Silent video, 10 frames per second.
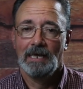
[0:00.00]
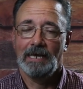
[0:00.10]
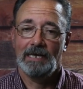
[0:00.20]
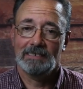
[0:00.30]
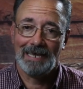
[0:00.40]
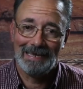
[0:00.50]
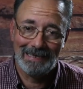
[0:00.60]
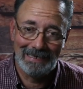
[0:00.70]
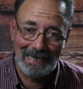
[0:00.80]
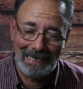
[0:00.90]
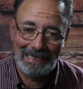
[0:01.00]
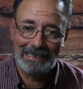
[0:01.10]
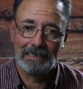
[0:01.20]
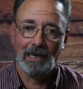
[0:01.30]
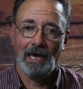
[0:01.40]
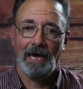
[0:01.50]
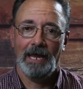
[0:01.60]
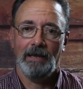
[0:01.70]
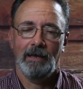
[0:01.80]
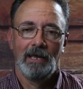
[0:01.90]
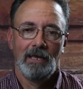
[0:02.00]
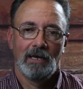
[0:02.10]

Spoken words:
and it is a guideline